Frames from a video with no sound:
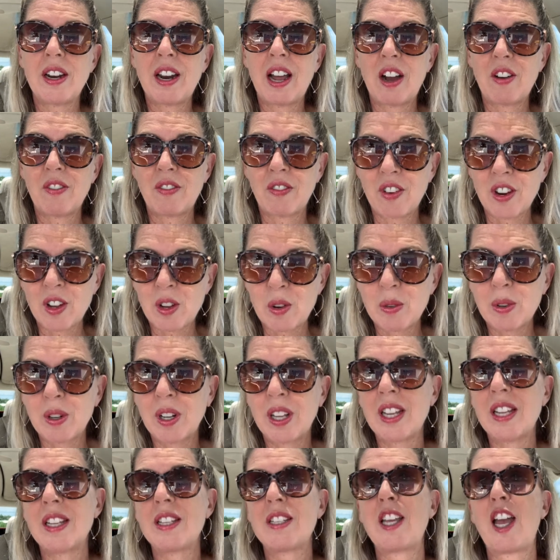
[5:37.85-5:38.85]
how
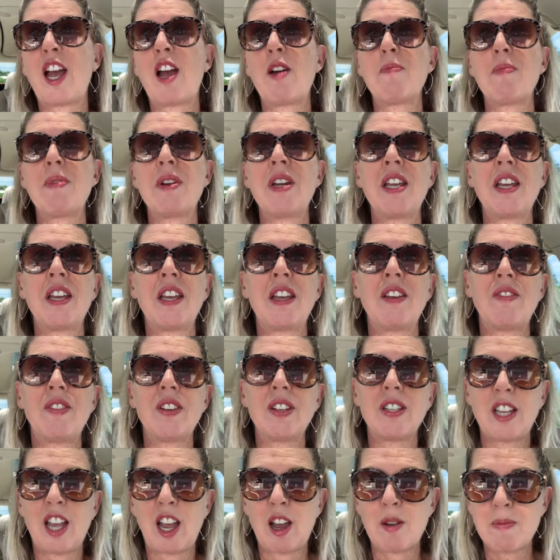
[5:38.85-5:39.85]
frequently it's happening, if
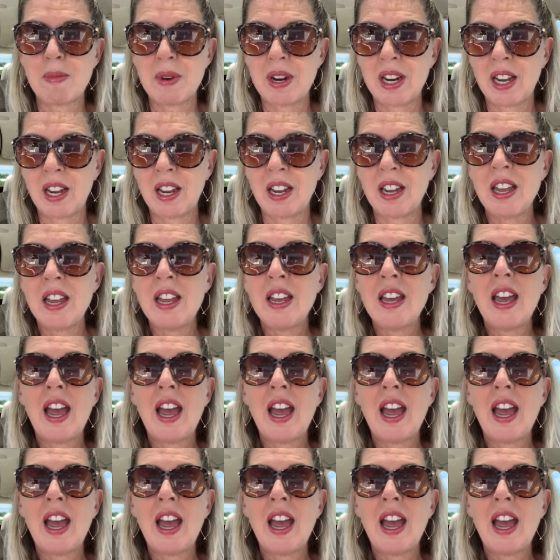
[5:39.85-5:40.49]
it's happening